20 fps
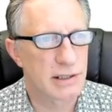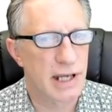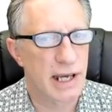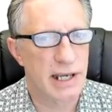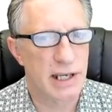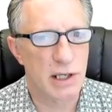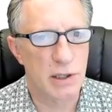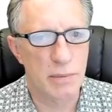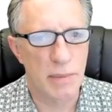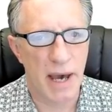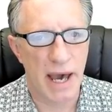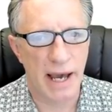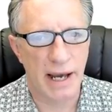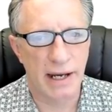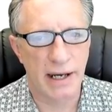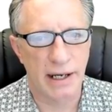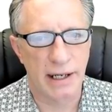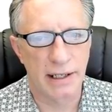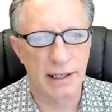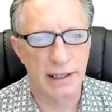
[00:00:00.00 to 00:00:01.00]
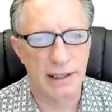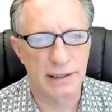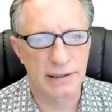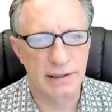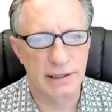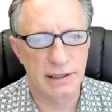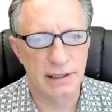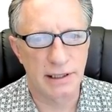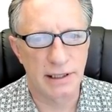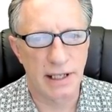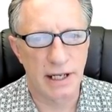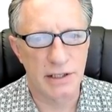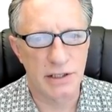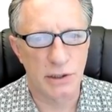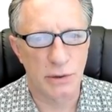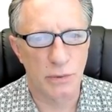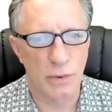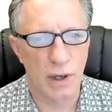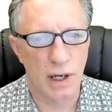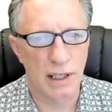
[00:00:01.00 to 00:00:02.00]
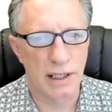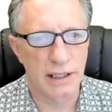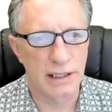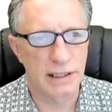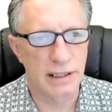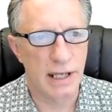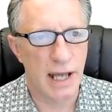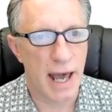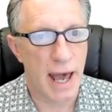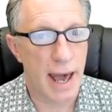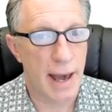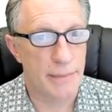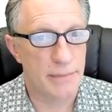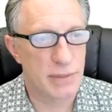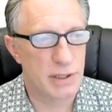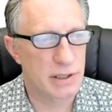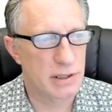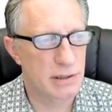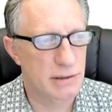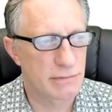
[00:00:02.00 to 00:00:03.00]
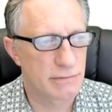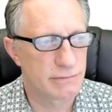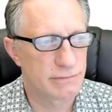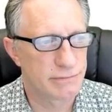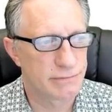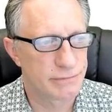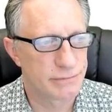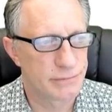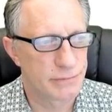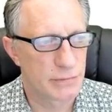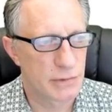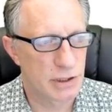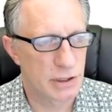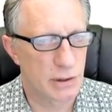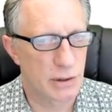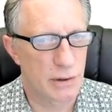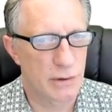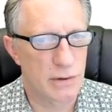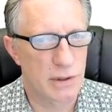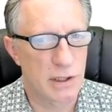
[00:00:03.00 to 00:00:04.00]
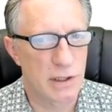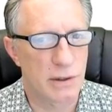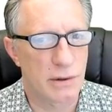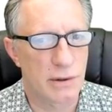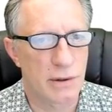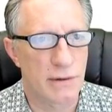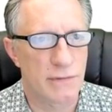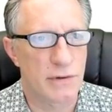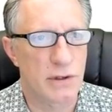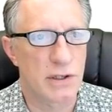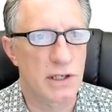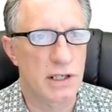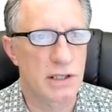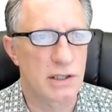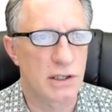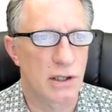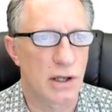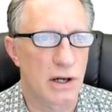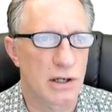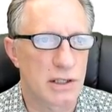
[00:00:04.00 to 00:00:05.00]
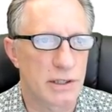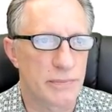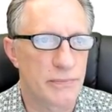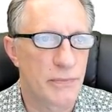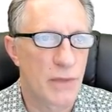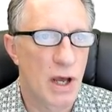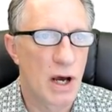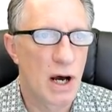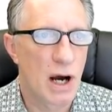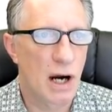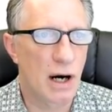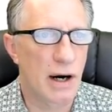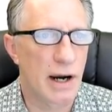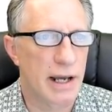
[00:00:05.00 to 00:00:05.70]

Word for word: take you back uh, to the Ledger Wallet apps. So you, if you need to launch them. All